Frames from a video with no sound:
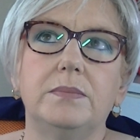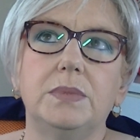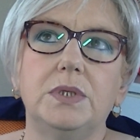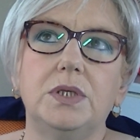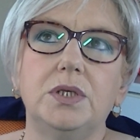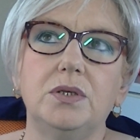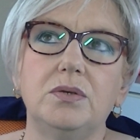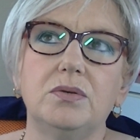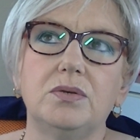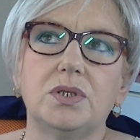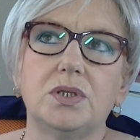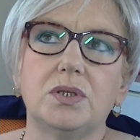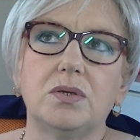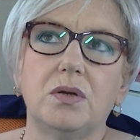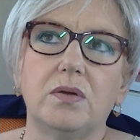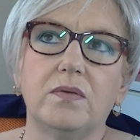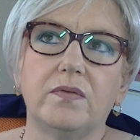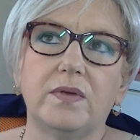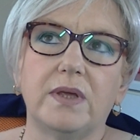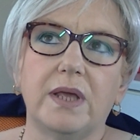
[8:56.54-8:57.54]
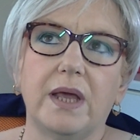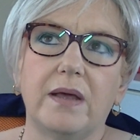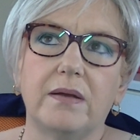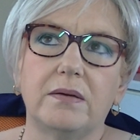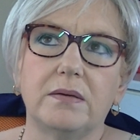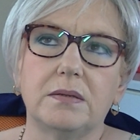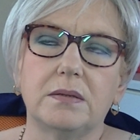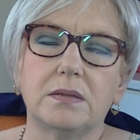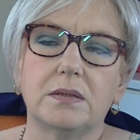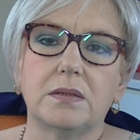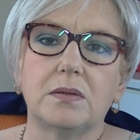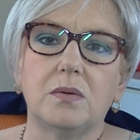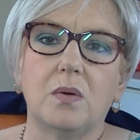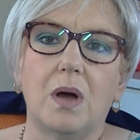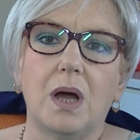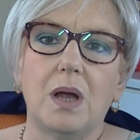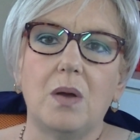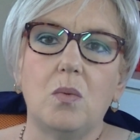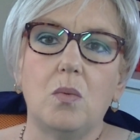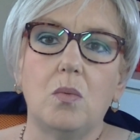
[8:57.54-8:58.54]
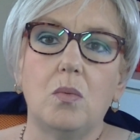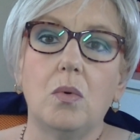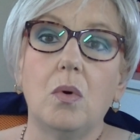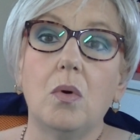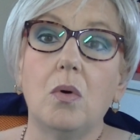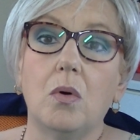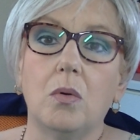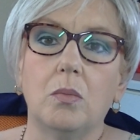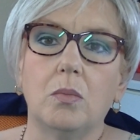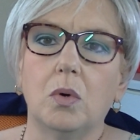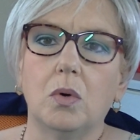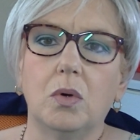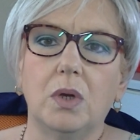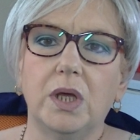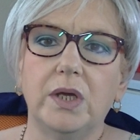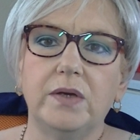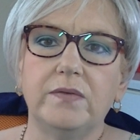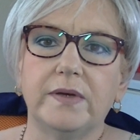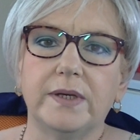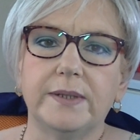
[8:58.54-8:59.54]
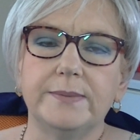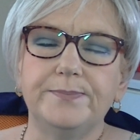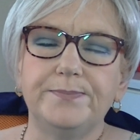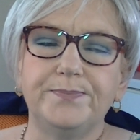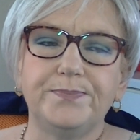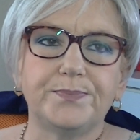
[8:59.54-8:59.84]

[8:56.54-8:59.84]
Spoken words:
You sort of get quite warm all over,